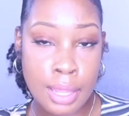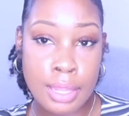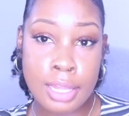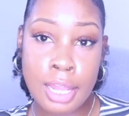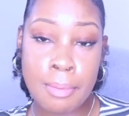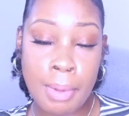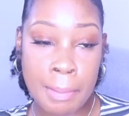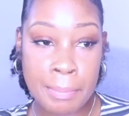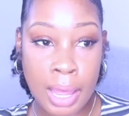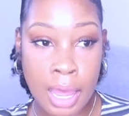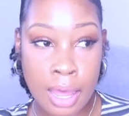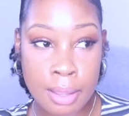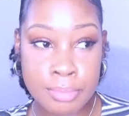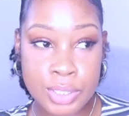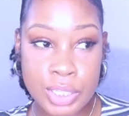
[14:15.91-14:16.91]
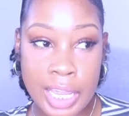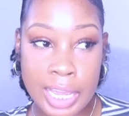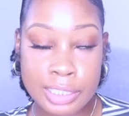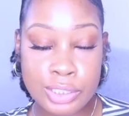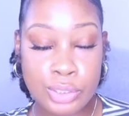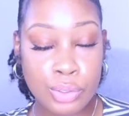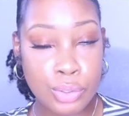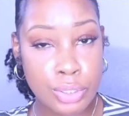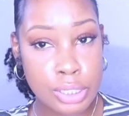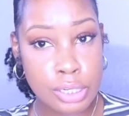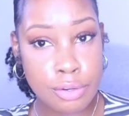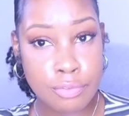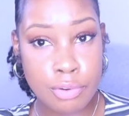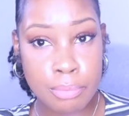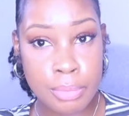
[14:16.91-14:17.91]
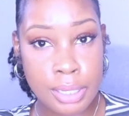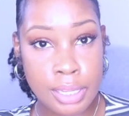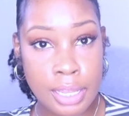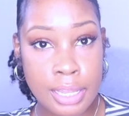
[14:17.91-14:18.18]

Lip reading: That my mom, she actually ordered it for me,